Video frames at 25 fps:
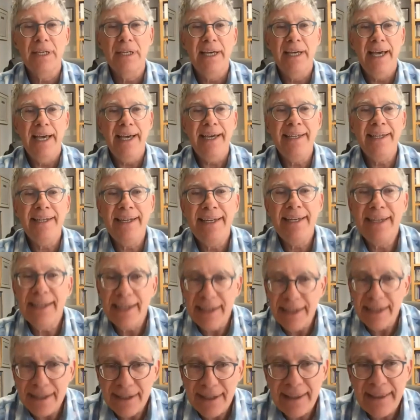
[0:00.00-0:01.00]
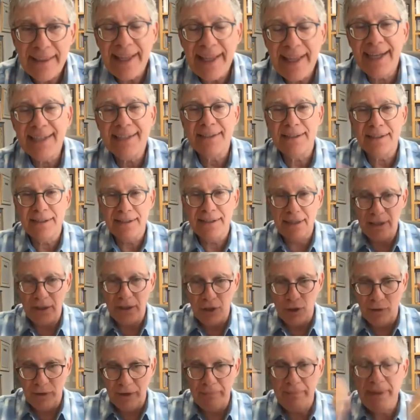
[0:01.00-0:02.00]
And that's
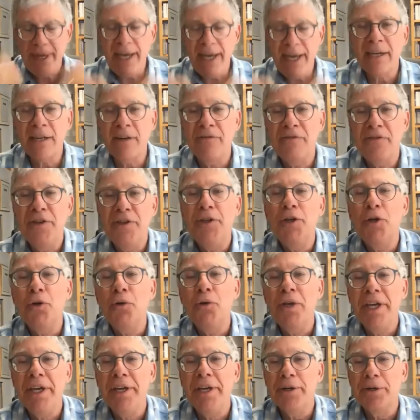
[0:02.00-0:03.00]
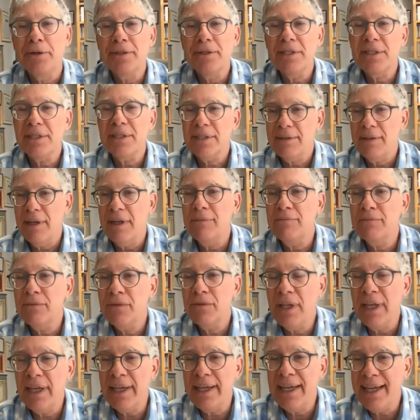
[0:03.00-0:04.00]
going back a few years. I'm
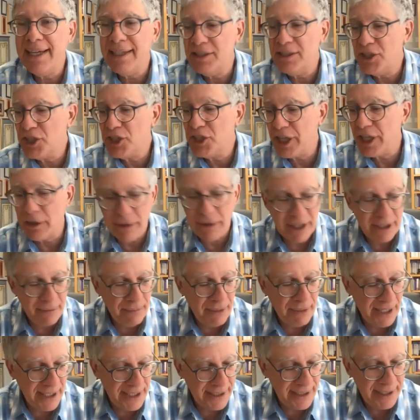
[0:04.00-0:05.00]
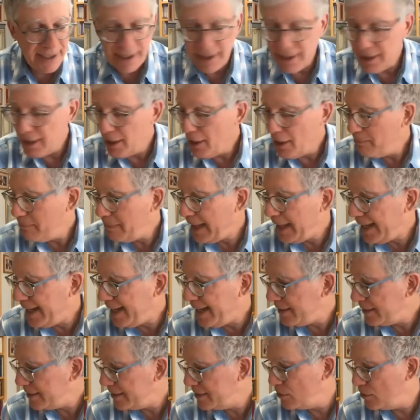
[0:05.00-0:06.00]
again sharing my
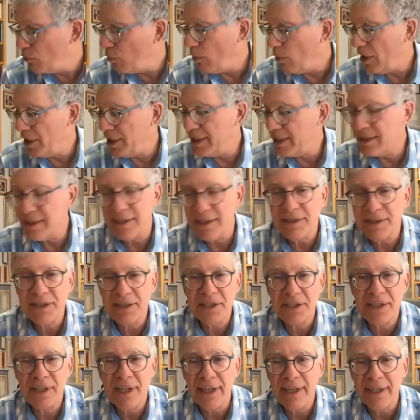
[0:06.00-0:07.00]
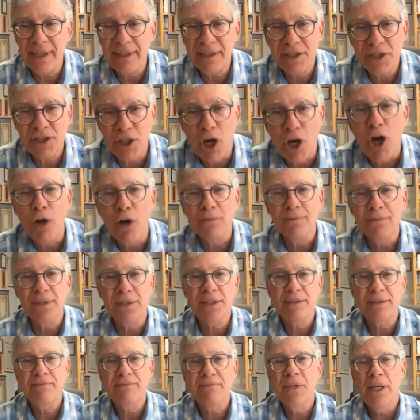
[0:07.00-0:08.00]
path to wanting to study Psalms.
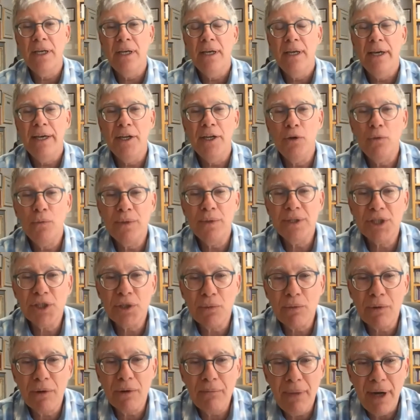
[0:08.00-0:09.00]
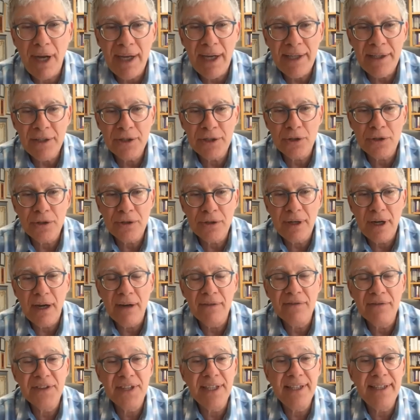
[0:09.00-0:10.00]
And it was a reminder
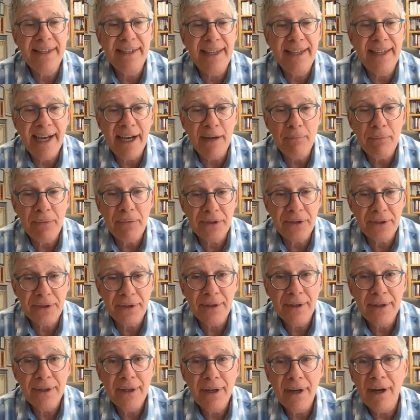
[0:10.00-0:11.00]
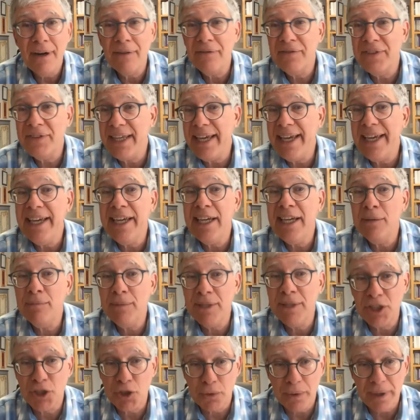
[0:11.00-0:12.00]
of the depth of the
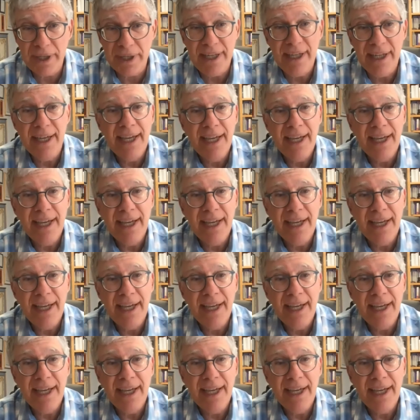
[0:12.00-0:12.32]
imagery.